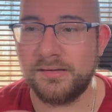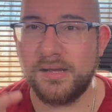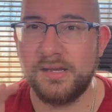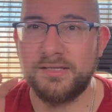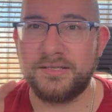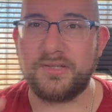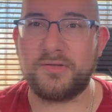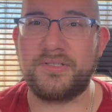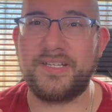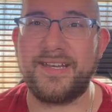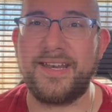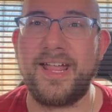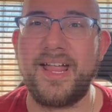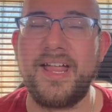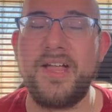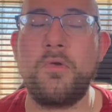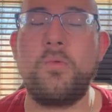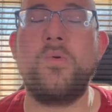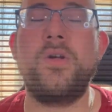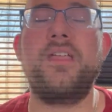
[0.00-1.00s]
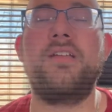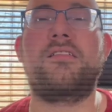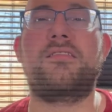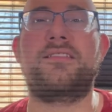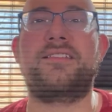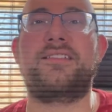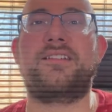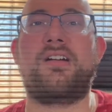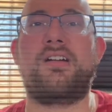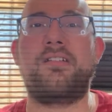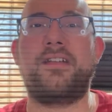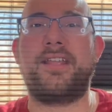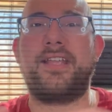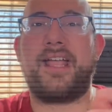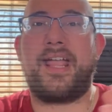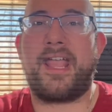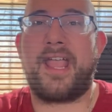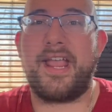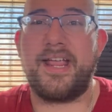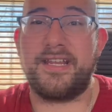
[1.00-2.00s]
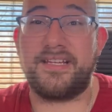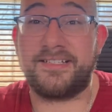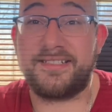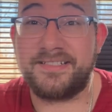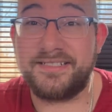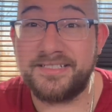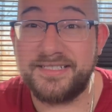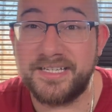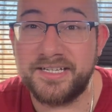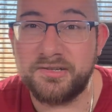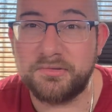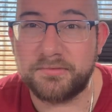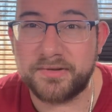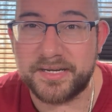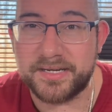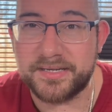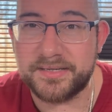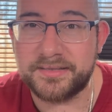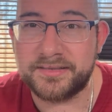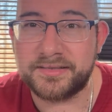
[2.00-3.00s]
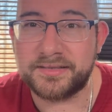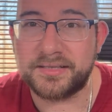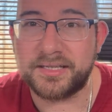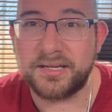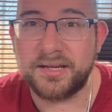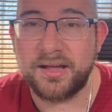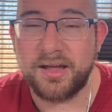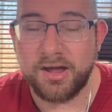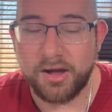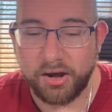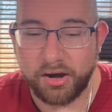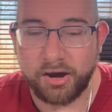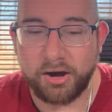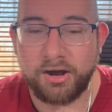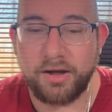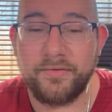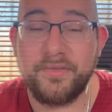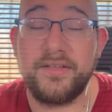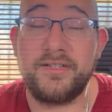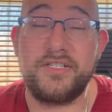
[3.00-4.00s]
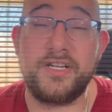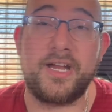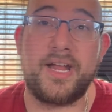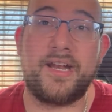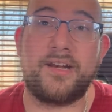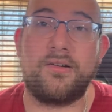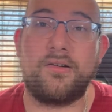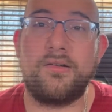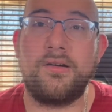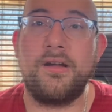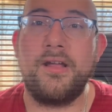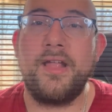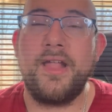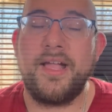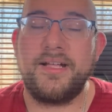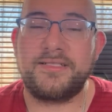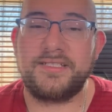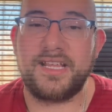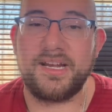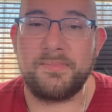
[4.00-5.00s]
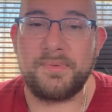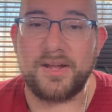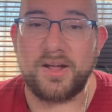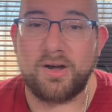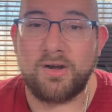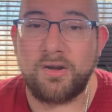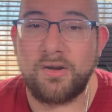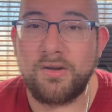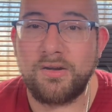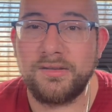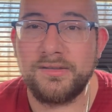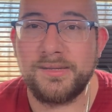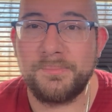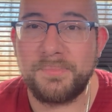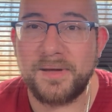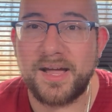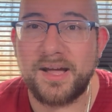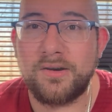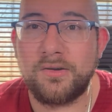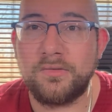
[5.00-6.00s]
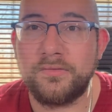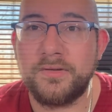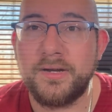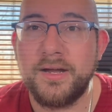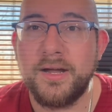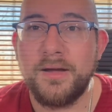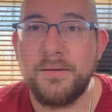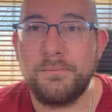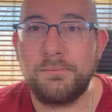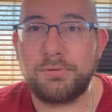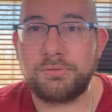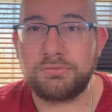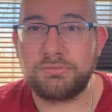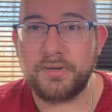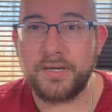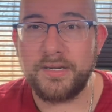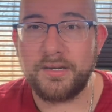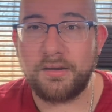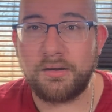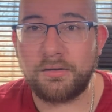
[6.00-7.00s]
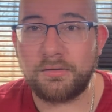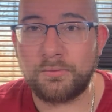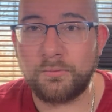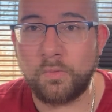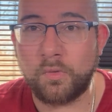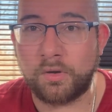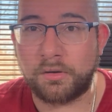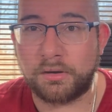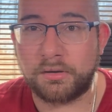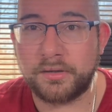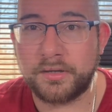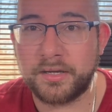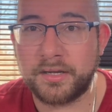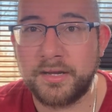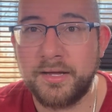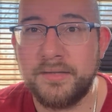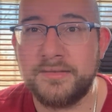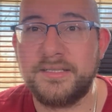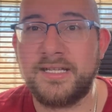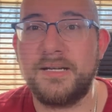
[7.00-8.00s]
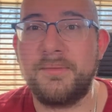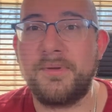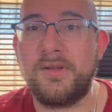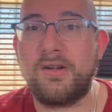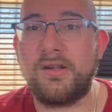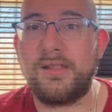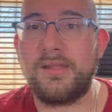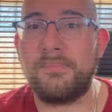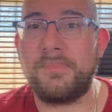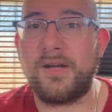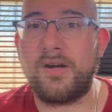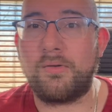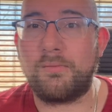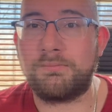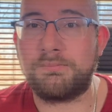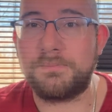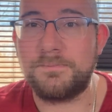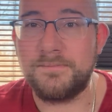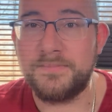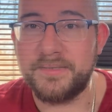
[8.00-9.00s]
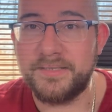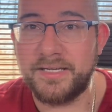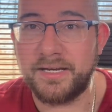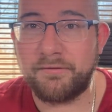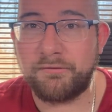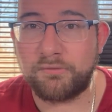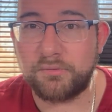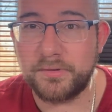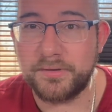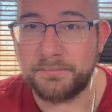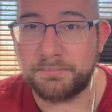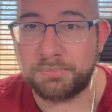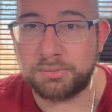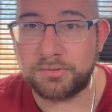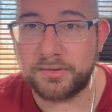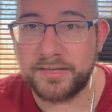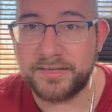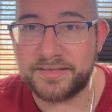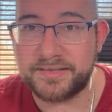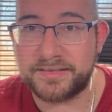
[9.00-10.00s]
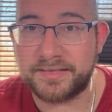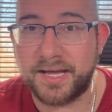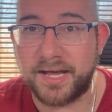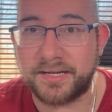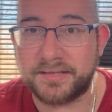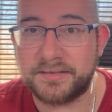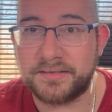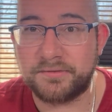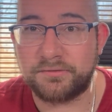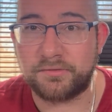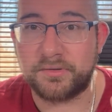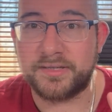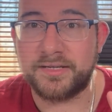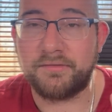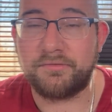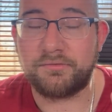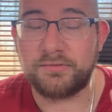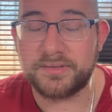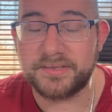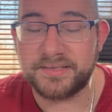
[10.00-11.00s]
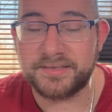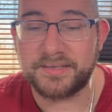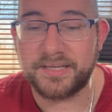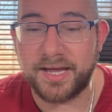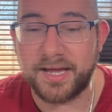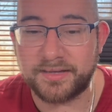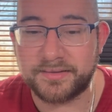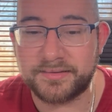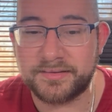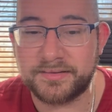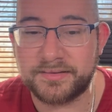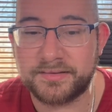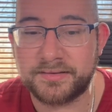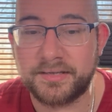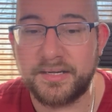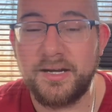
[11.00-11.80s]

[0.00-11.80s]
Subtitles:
So today we are starting a series on the channel. It's going to be all about print artwork. It's going to be all about different print sets for different sets.